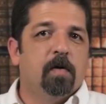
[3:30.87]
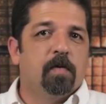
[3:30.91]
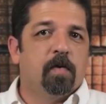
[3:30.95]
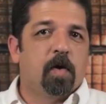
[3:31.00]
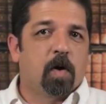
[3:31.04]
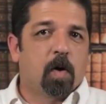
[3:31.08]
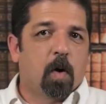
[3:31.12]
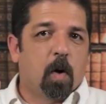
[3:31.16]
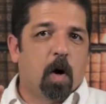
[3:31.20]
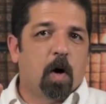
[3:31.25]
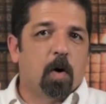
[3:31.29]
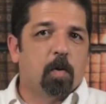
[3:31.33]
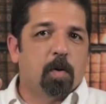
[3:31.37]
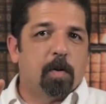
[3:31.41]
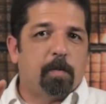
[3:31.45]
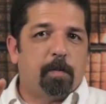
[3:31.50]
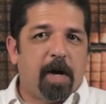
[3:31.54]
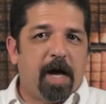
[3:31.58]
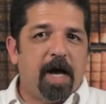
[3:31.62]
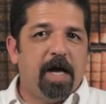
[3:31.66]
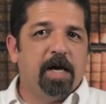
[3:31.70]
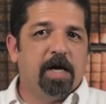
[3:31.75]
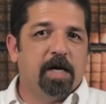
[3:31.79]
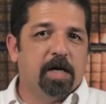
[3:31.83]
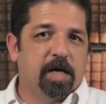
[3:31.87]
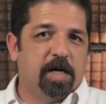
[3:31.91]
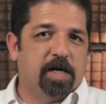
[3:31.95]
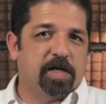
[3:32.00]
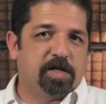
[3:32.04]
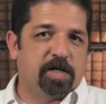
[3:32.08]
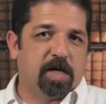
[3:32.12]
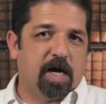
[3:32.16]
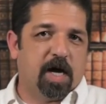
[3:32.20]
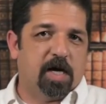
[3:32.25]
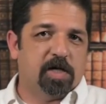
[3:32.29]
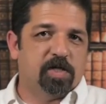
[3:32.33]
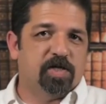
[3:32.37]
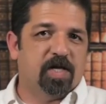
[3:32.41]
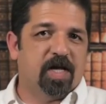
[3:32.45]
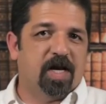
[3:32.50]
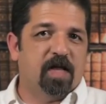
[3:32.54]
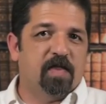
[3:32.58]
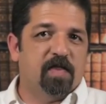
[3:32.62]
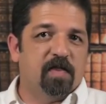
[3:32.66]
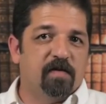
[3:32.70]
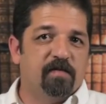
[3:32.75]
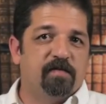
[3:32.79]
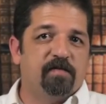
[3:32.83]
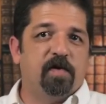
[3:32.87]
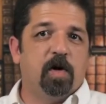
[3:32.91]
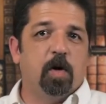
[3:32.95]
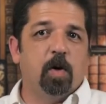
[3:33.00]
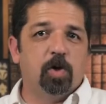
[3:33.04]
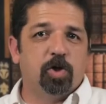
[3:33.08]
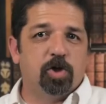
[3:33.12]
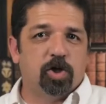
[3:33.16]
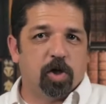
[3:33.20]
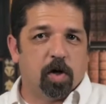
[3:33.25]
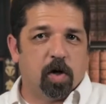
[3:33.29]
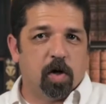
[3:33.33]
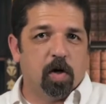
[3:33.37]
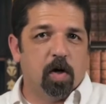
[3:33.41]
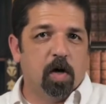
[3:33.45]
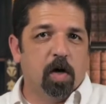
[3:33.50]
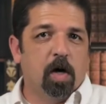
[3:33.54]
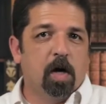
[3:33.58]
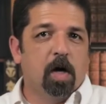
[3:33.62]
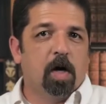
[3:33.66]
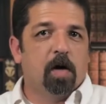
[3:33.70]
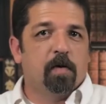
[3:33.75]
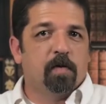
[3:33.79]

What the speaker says: the Lord repeatedly says that in the future,